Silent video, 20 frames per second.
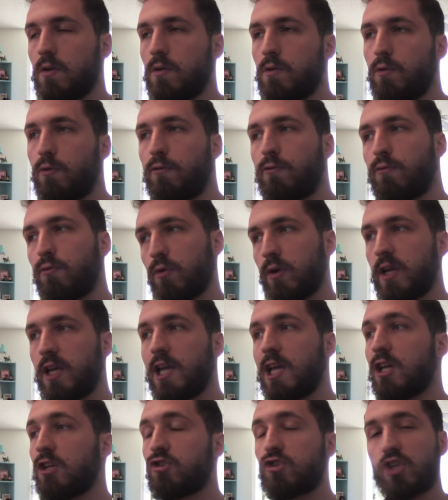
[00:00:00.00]

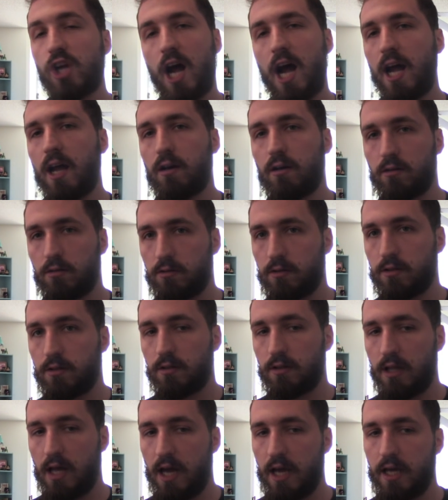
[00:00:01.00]
free,
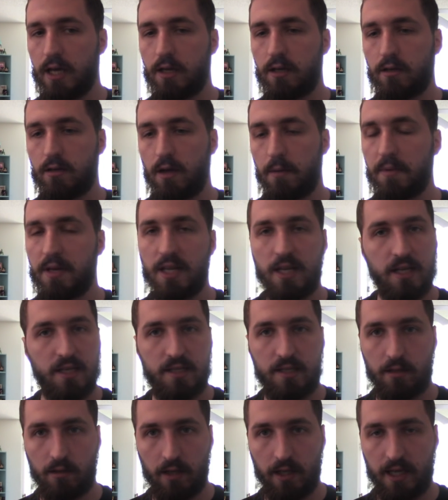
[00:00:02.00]
childlike, I mean, he is
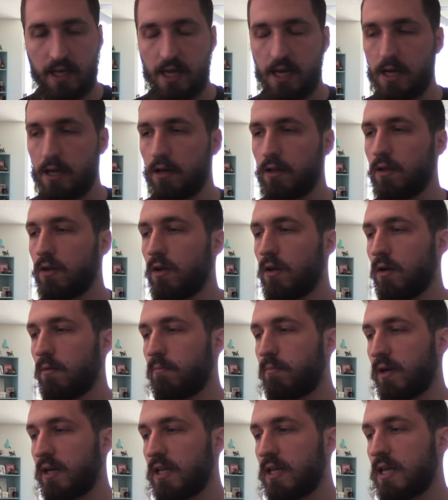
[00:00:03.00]
still a kid,
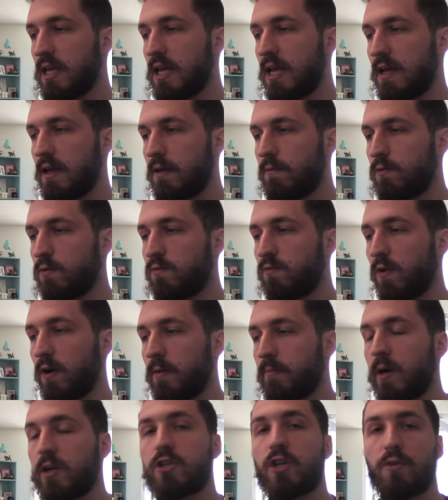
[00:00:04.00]
but he was very
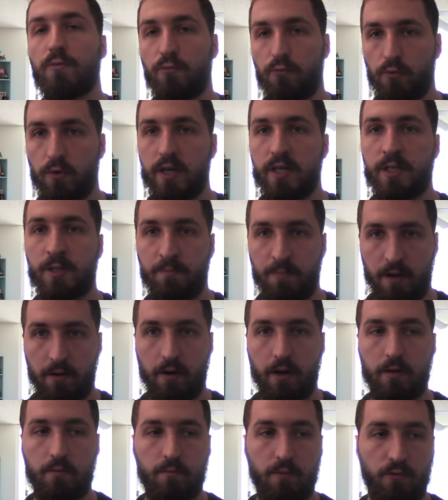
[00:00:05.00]
much a free
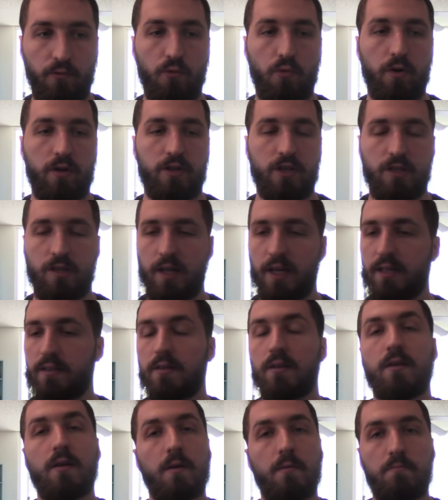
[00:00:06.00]
spirit before. He just liked
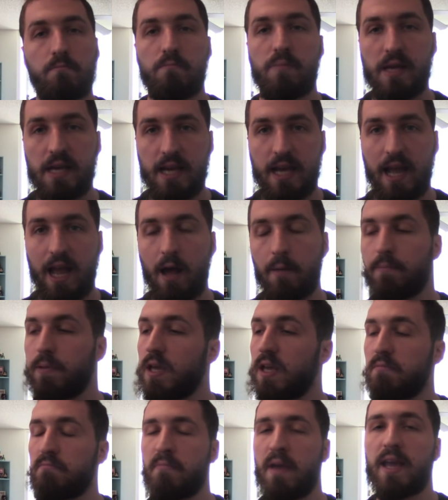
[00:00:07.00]
being
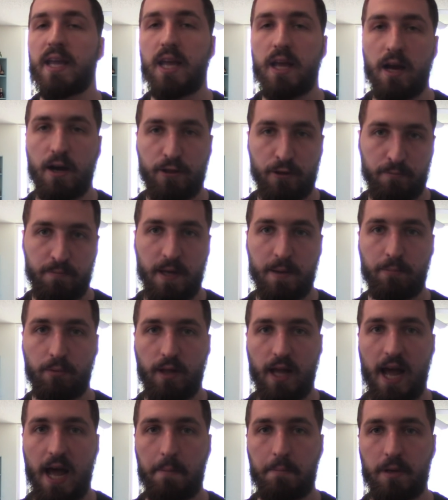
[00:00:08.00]
happy, making other people
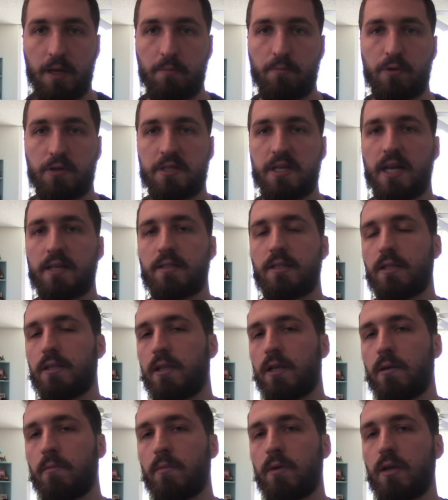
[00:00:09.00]
happy, and protecting
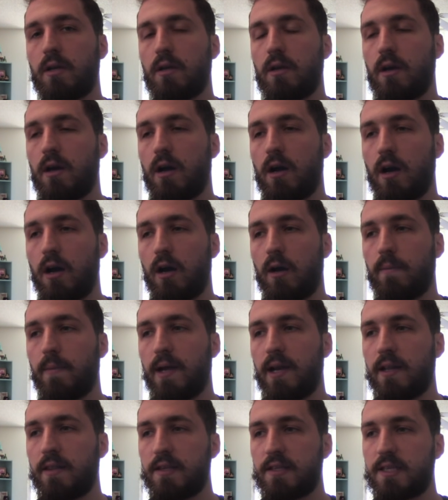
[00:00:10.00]
them.
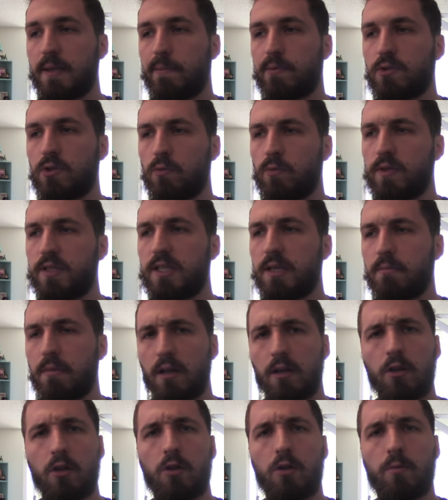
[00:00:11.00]
And in this episode we see him
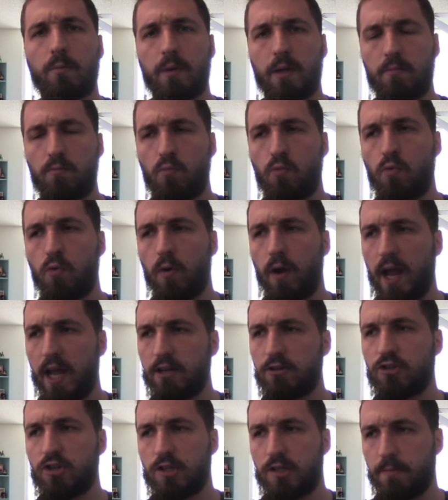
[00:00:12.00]
get a little bit more
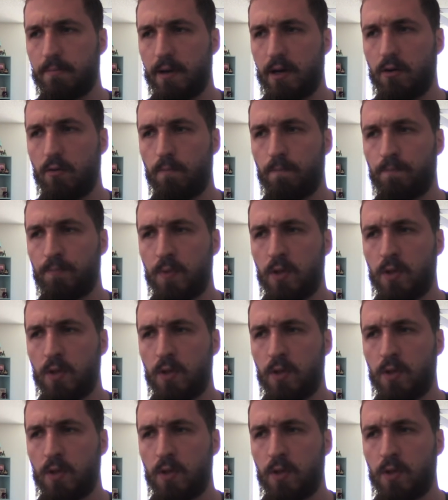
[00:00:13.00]
anxious about